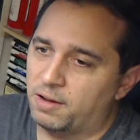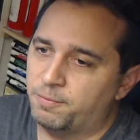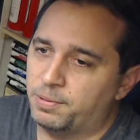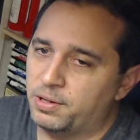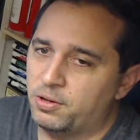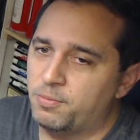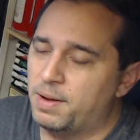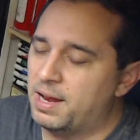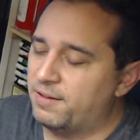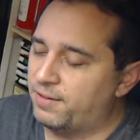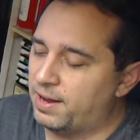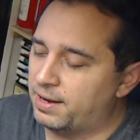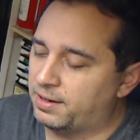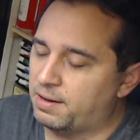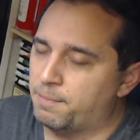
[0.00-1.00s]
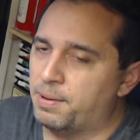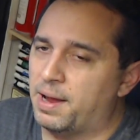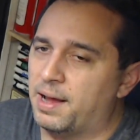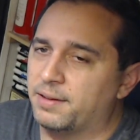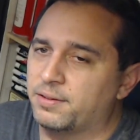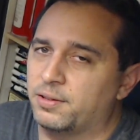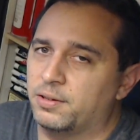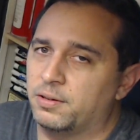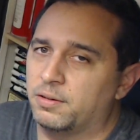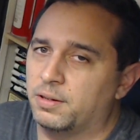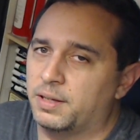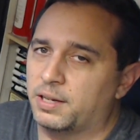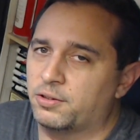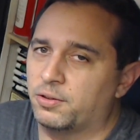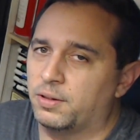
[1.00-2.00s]
But you may have had capacitor
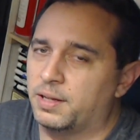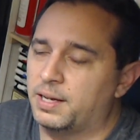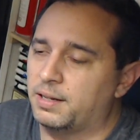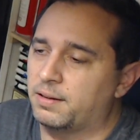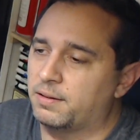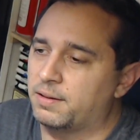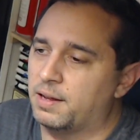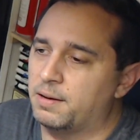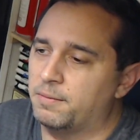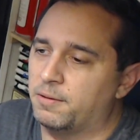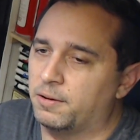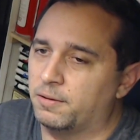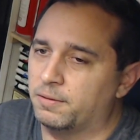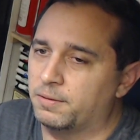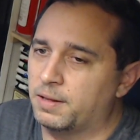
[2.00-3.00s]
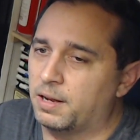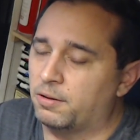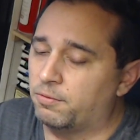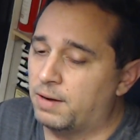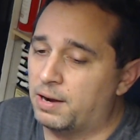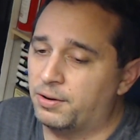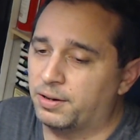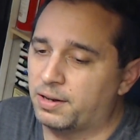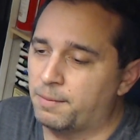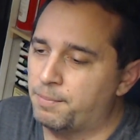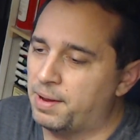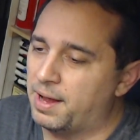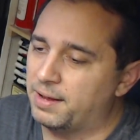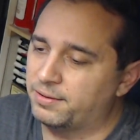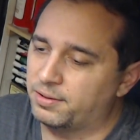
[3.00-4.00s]
electrolytes that are, that are around a
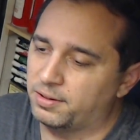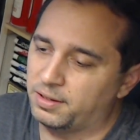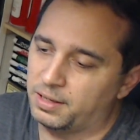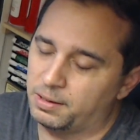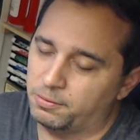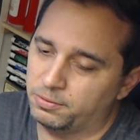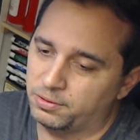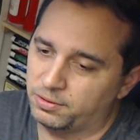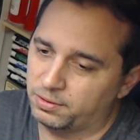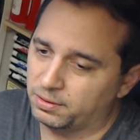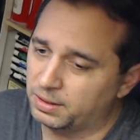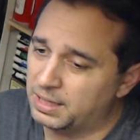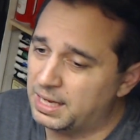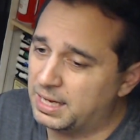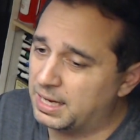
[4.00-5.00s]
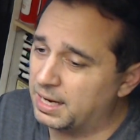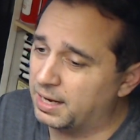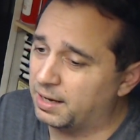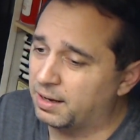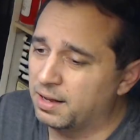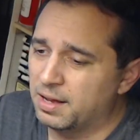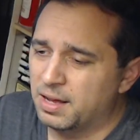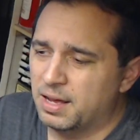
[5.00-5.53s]
capacitor that was leaking.